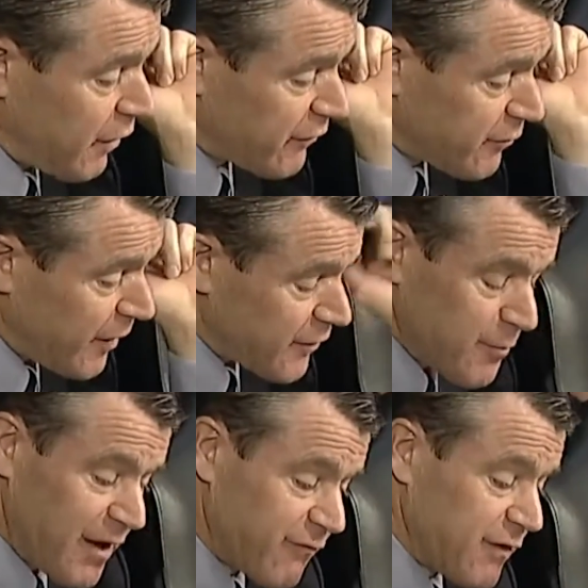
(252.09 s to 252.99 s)
us about the
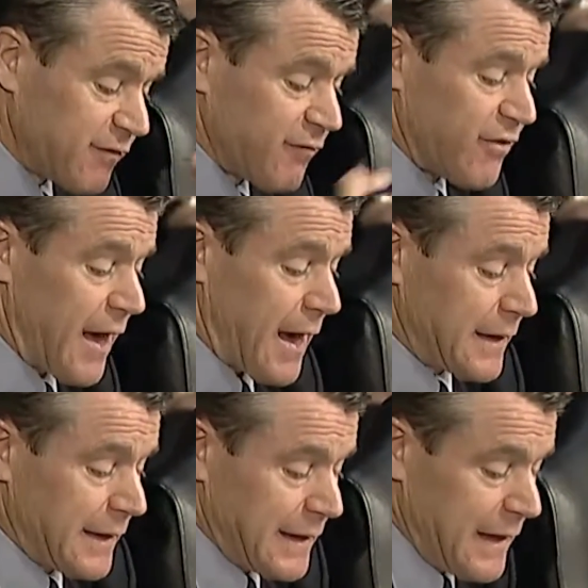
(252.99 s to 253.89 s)
benefits of
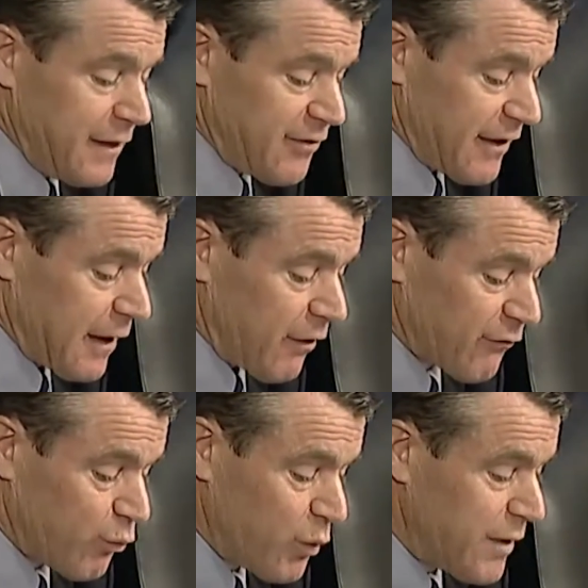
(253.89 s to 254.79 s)
that and anything
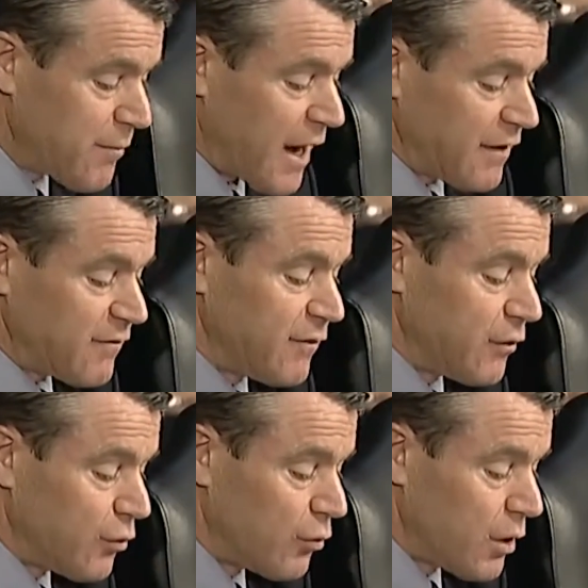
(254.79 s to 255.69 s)
else we might
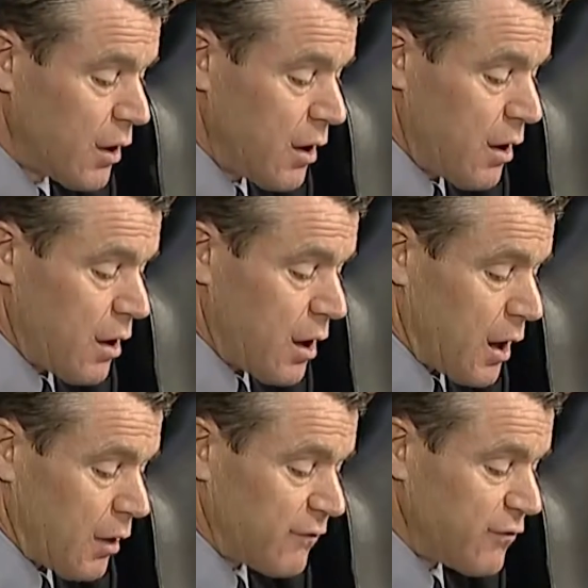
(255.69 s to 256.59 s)
do
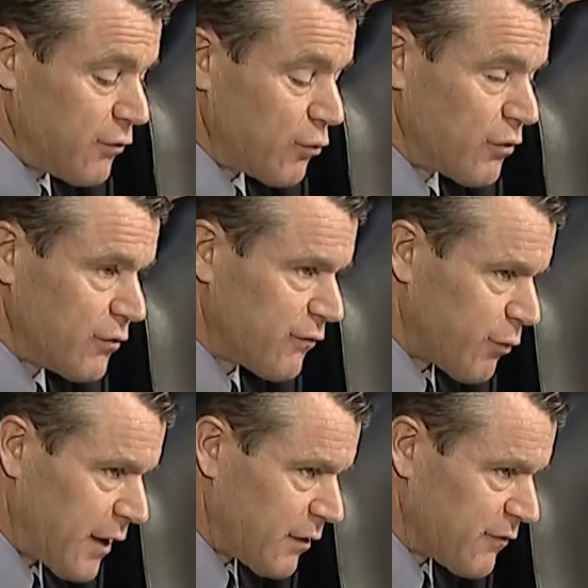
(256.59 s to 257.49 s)
to reduce
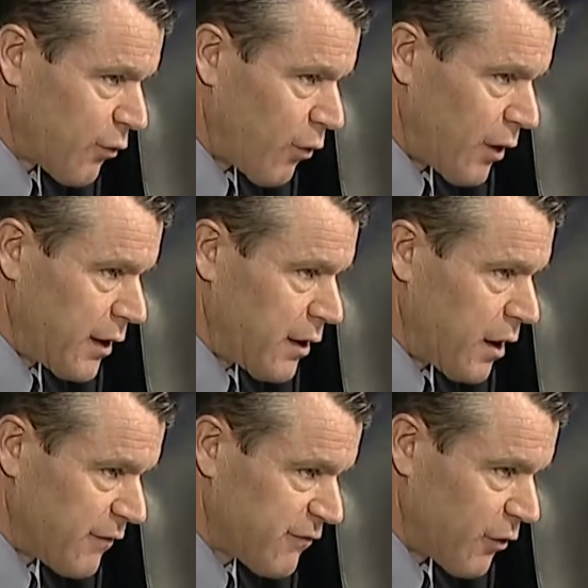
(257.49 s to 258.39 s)
regulatory
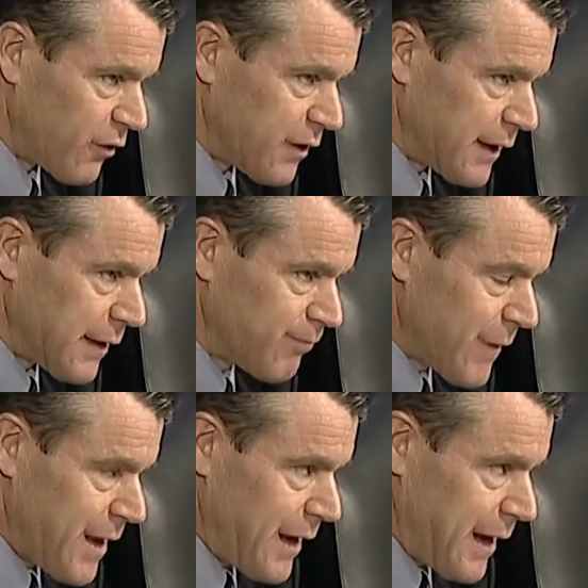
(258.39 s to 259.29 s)
uncertainty.
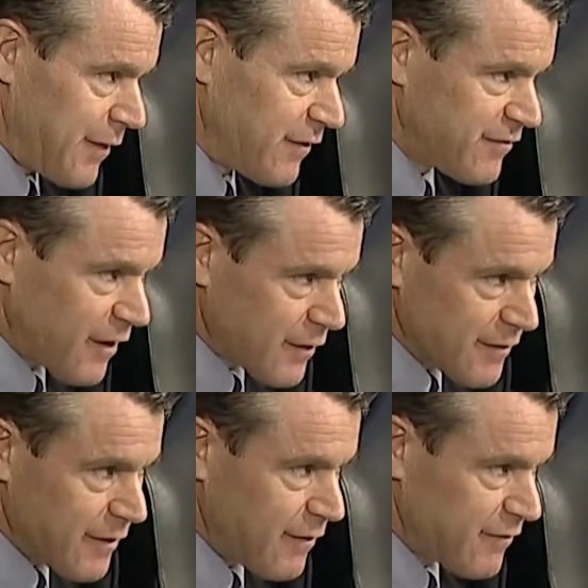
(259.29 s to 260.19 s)
And then
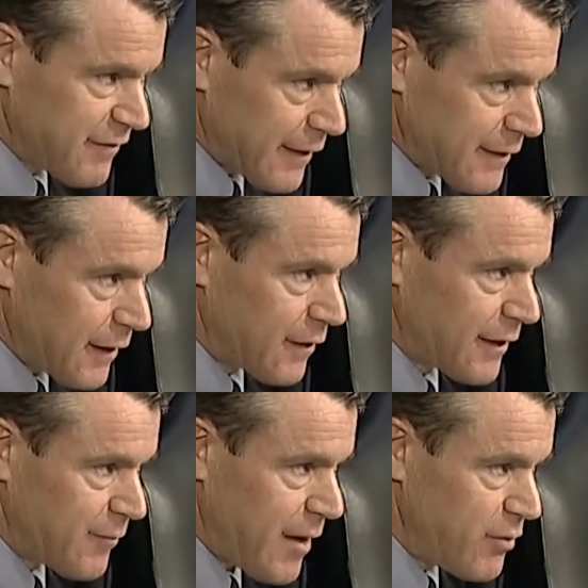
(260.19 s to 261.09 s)

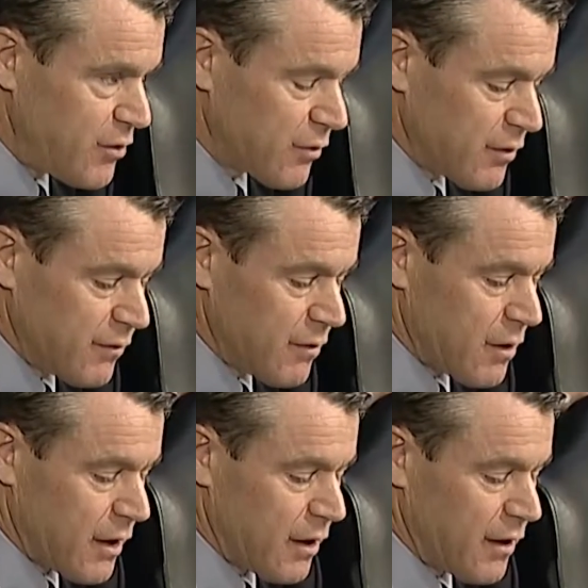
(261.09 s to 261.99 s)
secondarily, maybe you could
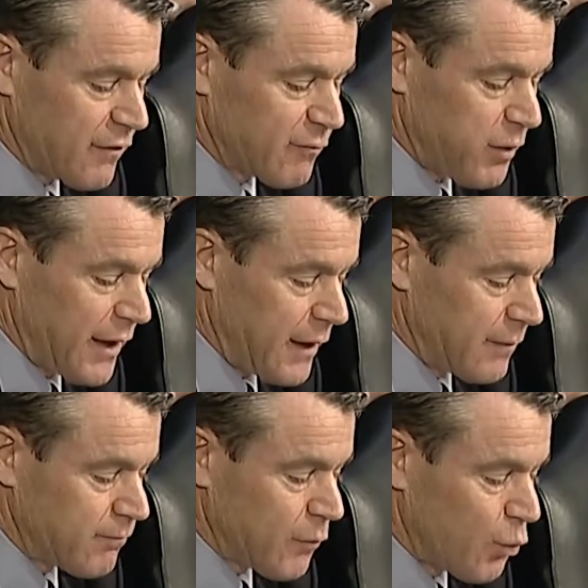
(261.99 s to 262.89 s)

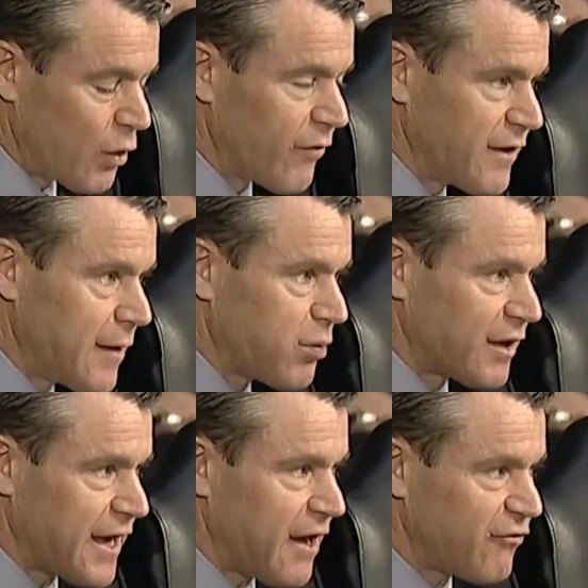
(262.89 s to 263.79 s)
explain what are the
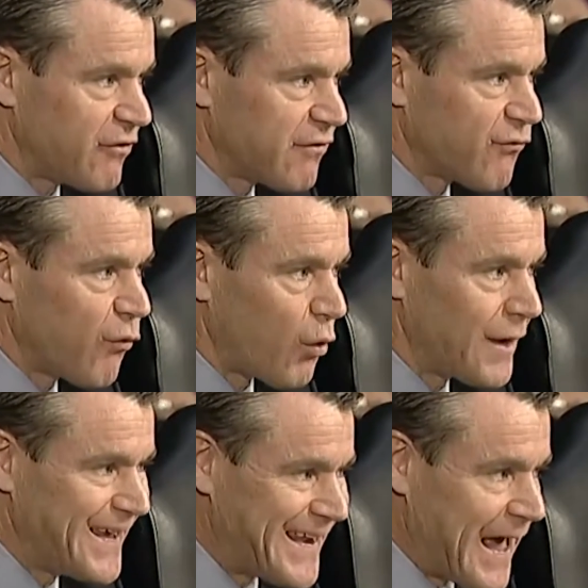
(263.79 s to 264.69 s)
implications for
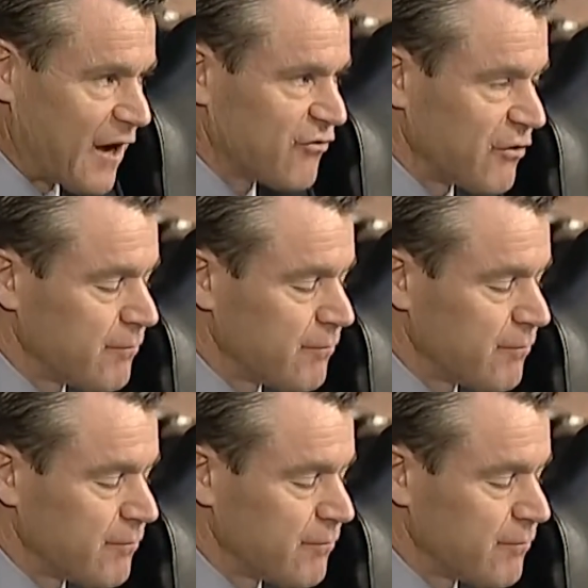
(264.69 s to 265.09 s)
inaction.